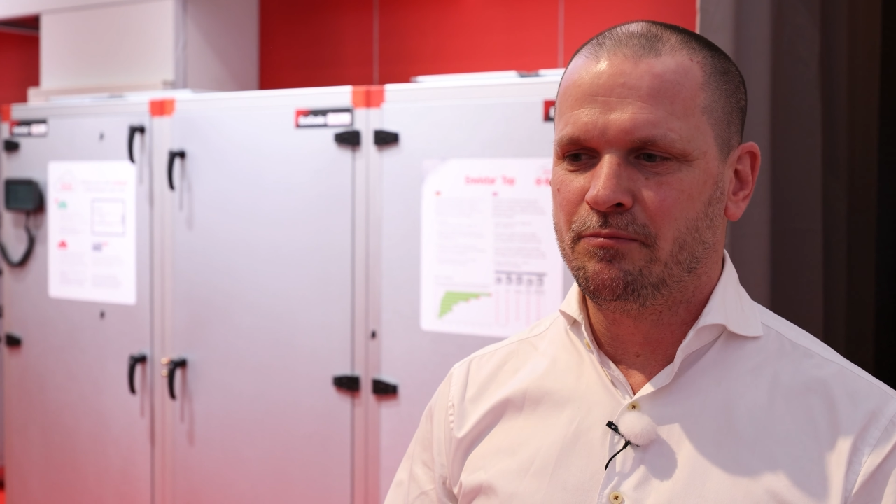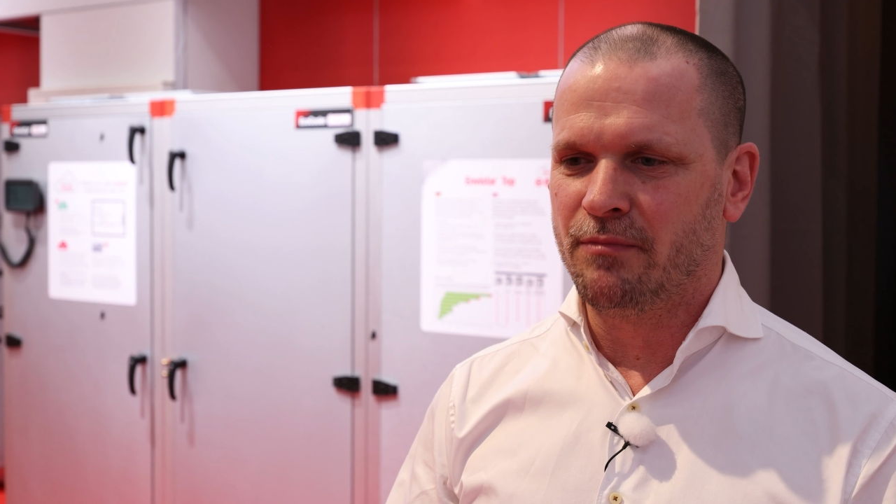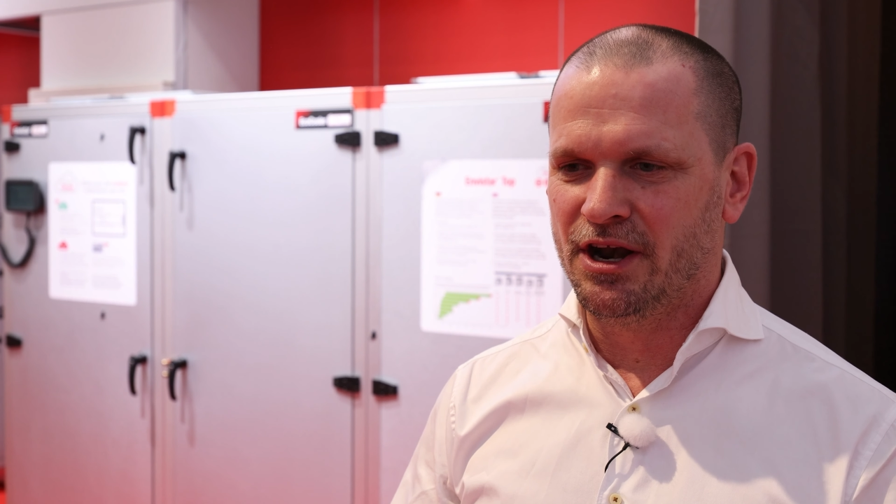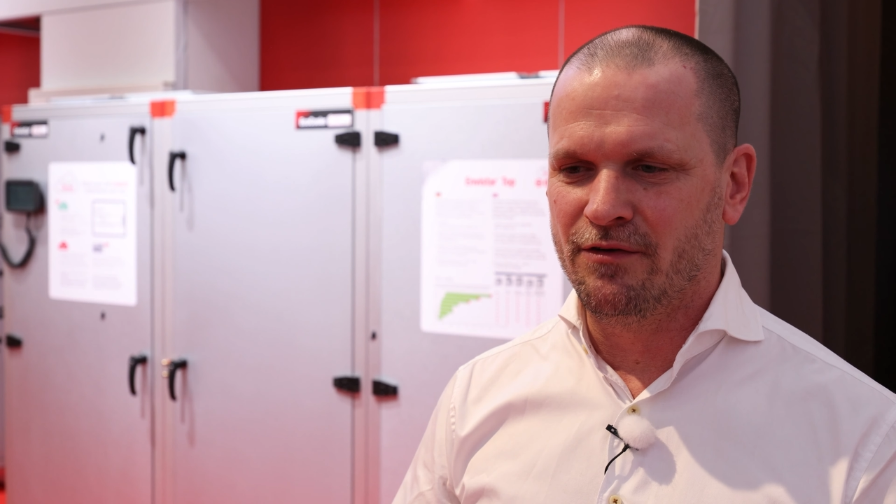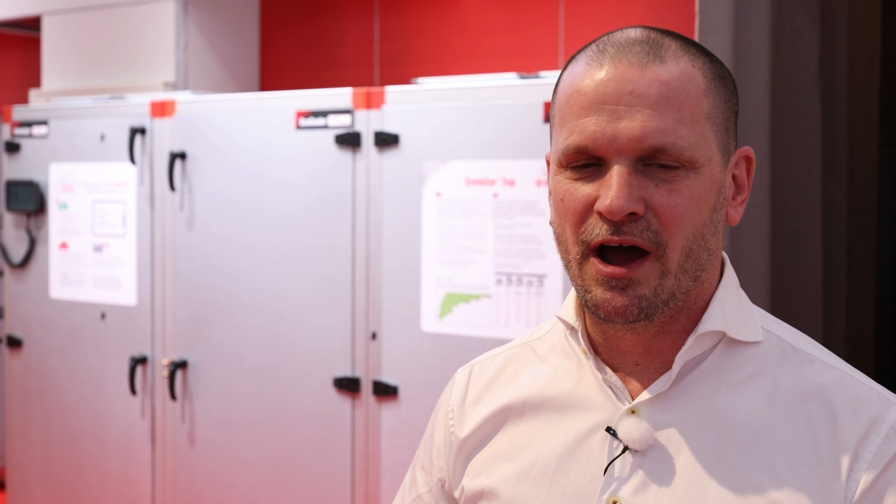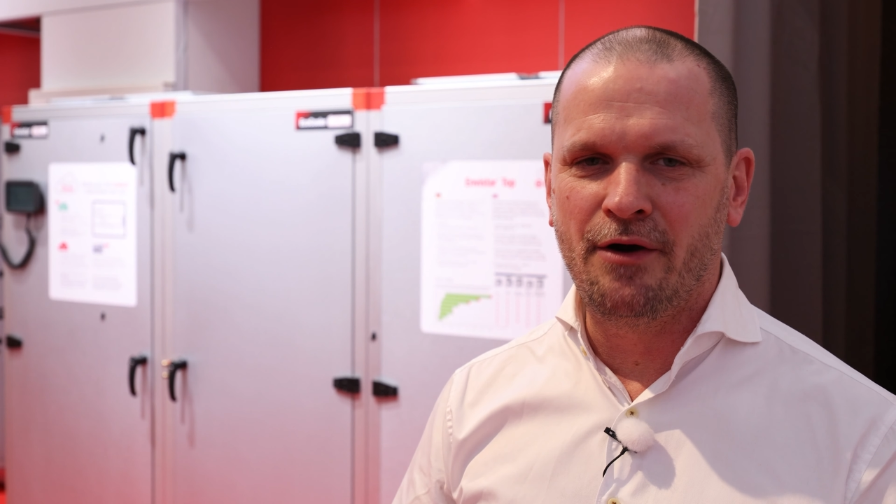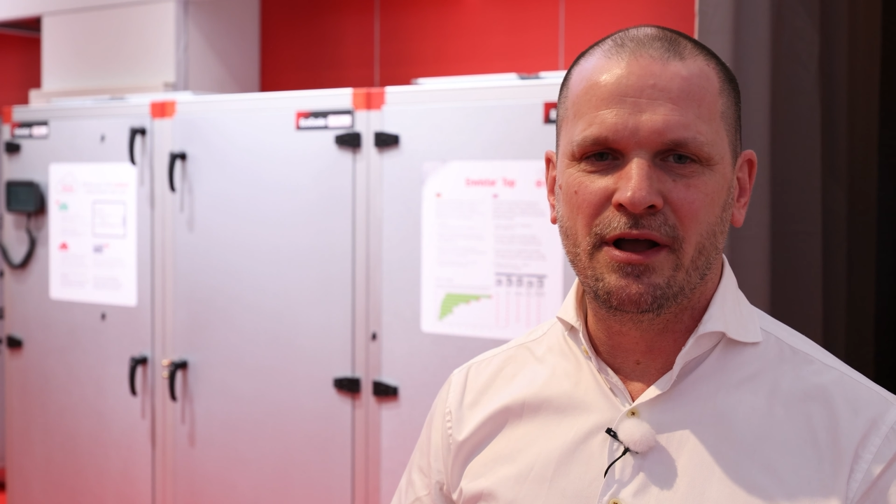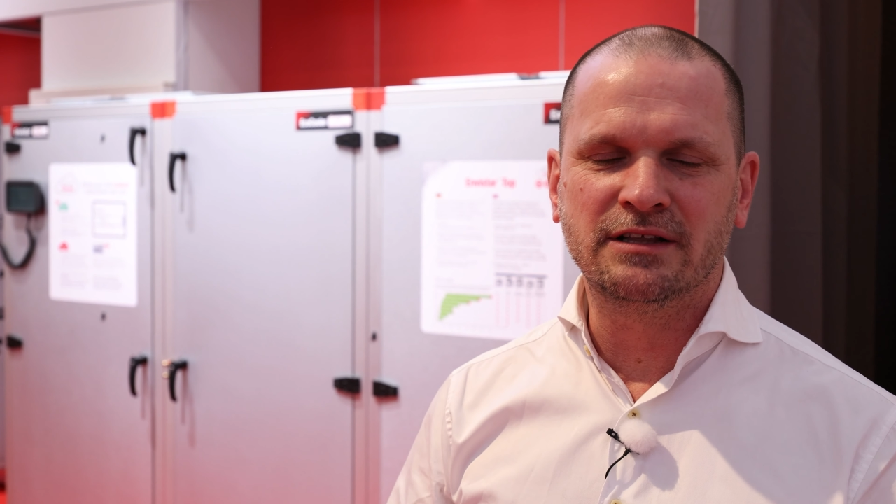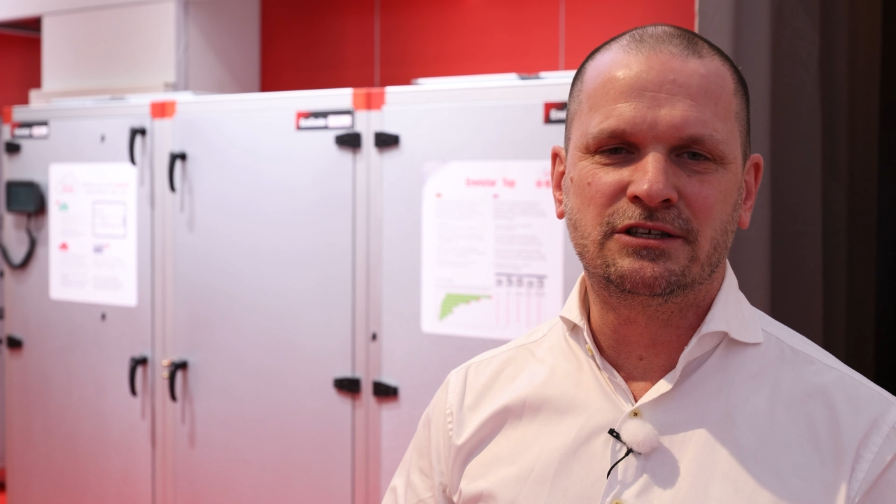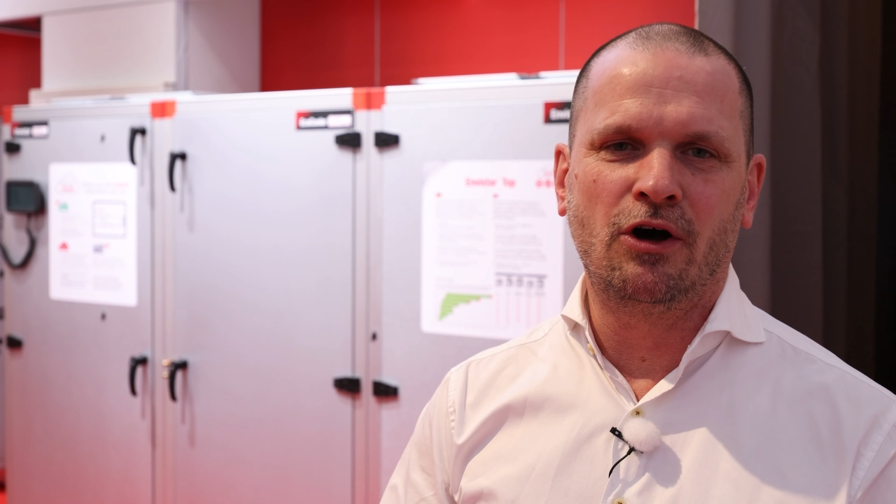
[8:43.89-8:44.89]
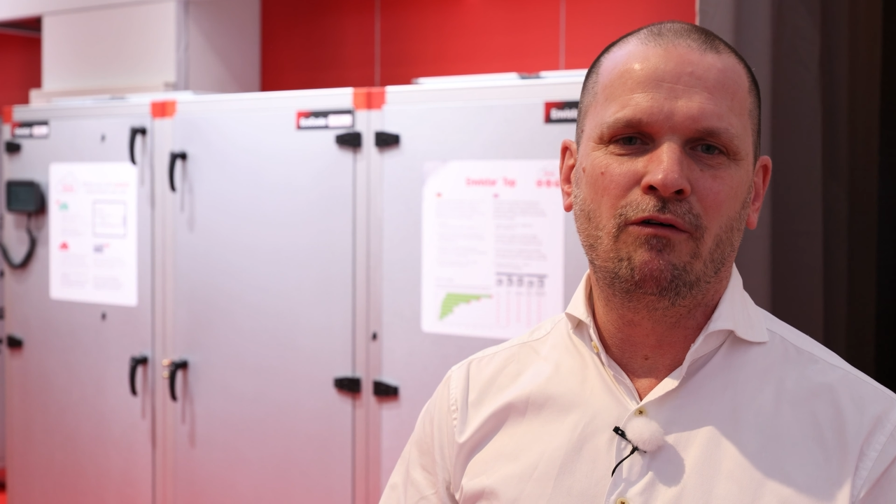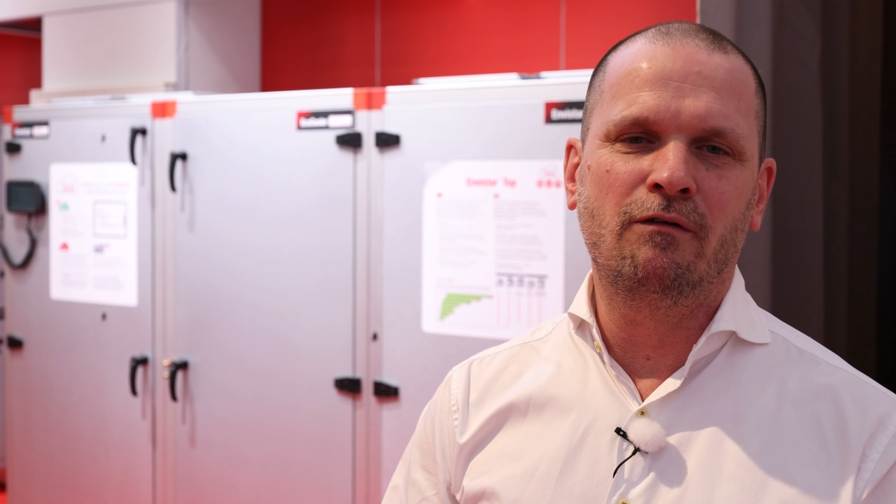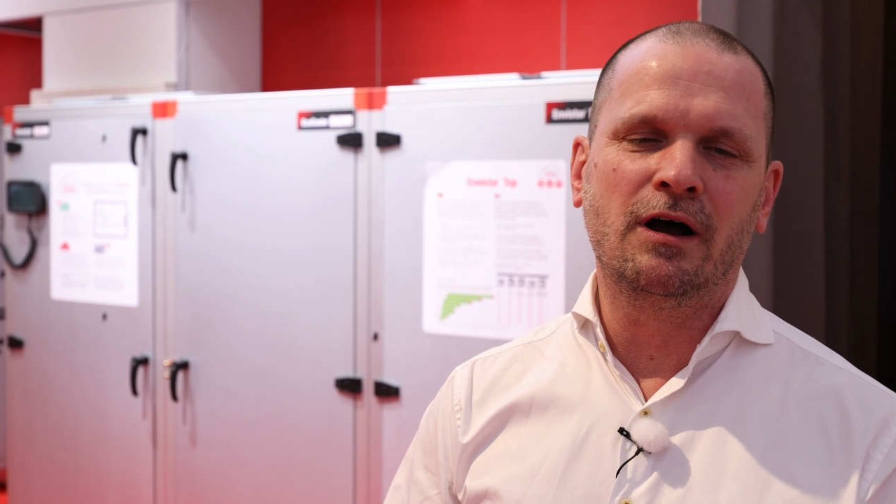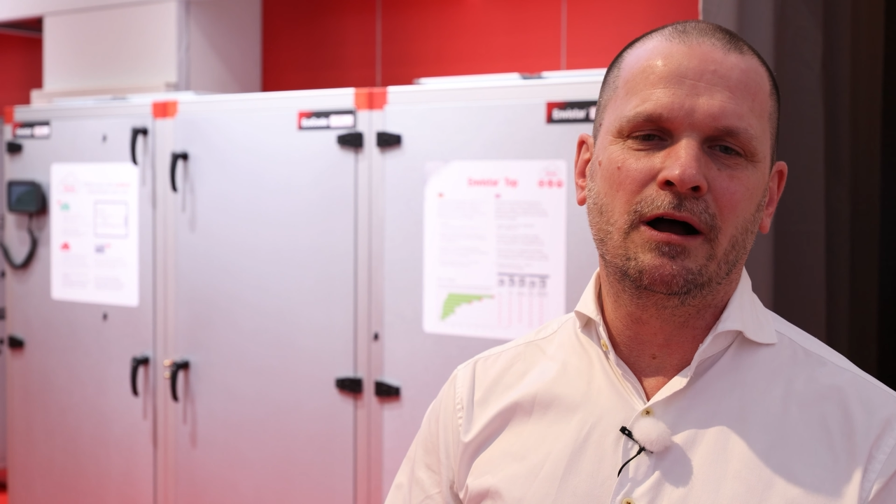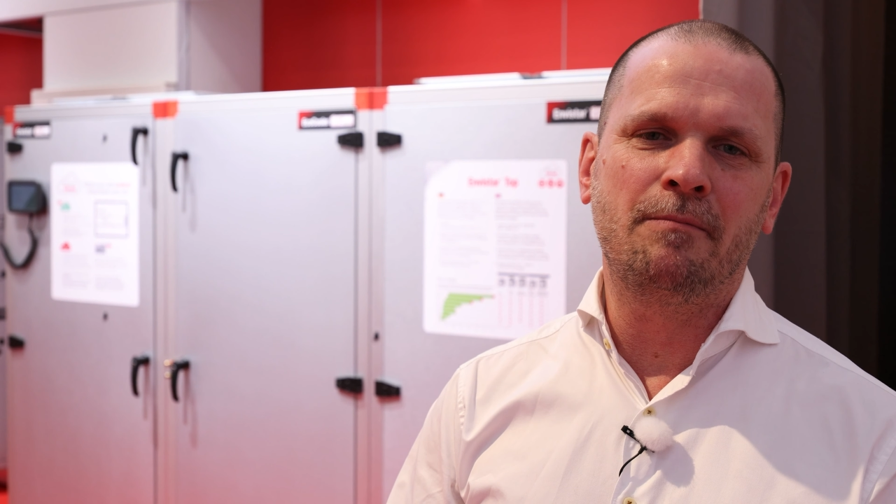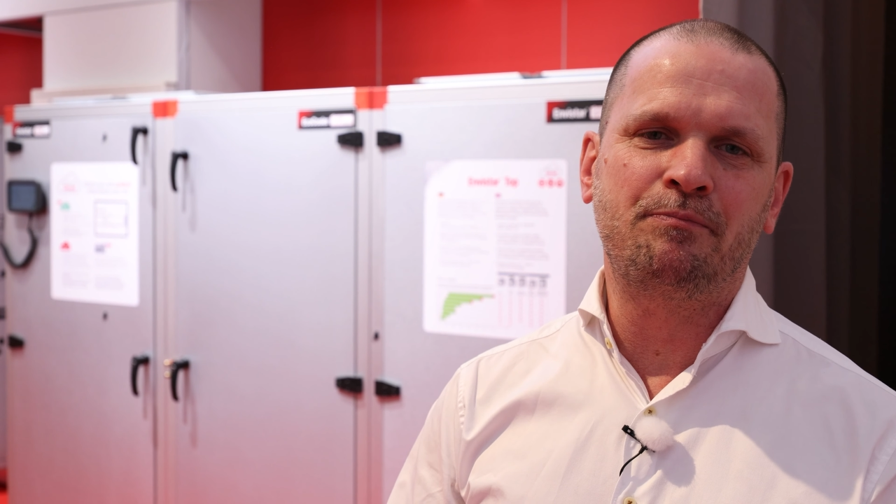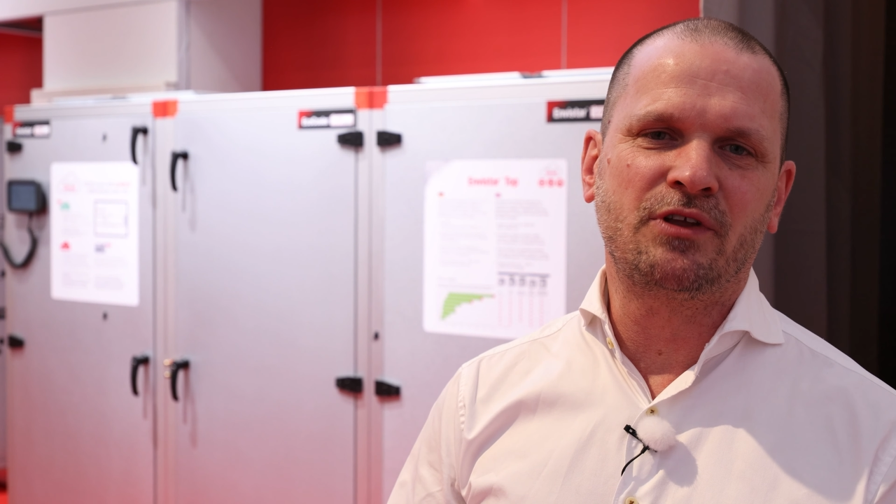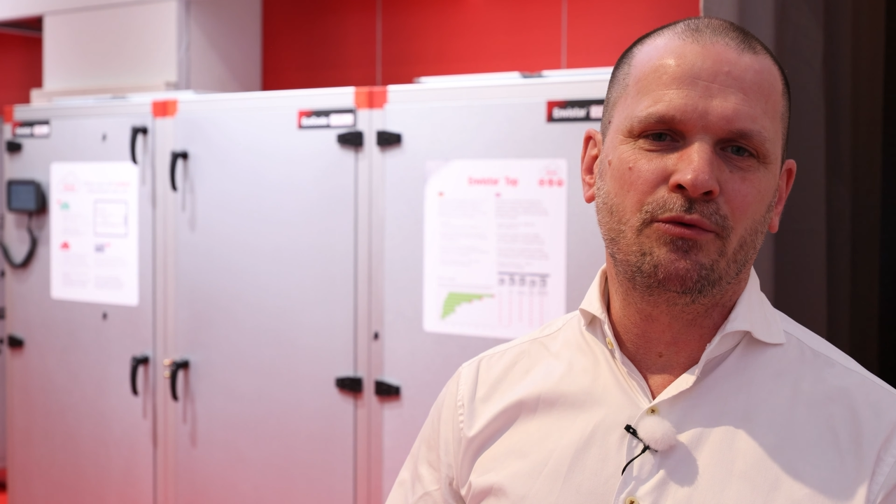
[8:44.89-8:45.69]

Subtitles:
many variants of